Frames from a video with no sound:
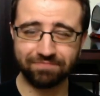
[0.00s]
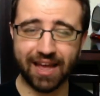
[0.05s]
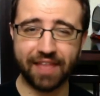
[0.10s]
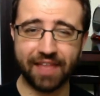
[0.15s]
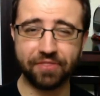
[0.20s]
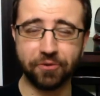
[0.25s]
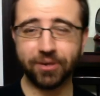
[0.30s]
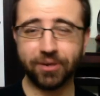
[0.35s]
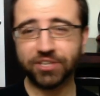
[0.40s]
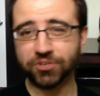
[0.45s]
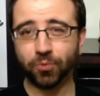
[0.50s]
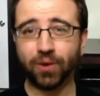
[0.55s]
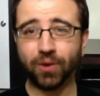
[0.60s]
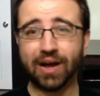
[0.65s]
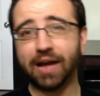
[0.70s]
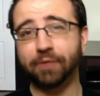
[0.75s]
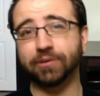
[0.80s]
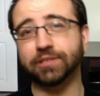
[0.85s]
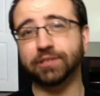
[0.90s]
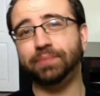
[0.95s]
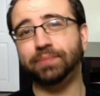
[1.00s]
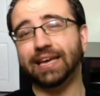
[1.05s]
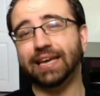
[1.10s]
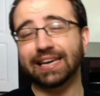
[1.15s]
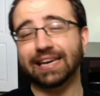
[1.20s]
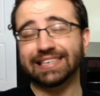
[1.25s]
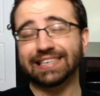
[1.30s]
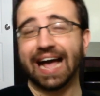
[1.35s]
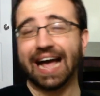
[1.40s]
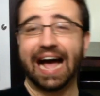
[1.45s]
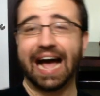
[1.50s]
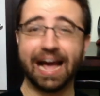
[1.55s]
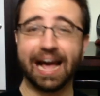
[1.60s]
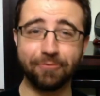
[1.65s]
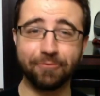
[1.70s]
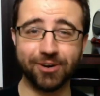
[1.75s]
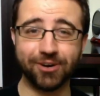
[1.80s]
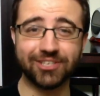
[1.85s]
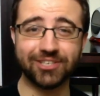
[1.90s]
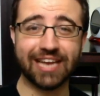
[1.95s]
and the reason why was because
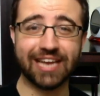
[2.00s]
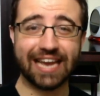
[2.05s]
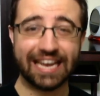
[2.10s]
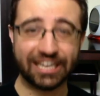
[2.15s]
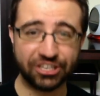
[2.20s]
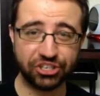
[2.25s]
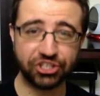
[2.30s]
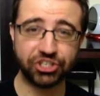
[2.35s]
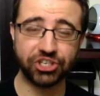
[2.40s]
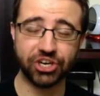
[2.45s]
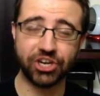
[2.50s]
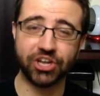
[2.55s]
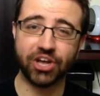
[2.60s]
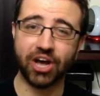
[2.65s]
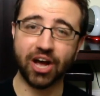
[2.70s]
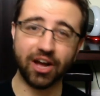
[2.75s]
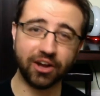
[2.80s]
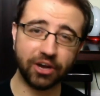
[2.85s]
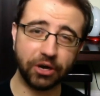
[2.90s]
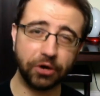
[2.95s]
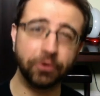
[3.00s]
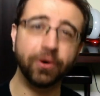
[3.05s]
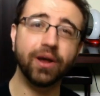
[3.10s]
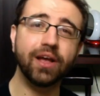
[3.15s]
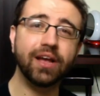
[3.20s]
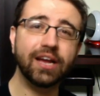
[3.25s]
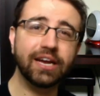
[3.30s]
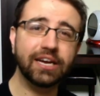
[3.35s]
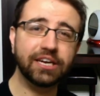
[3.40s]
I was in Chicago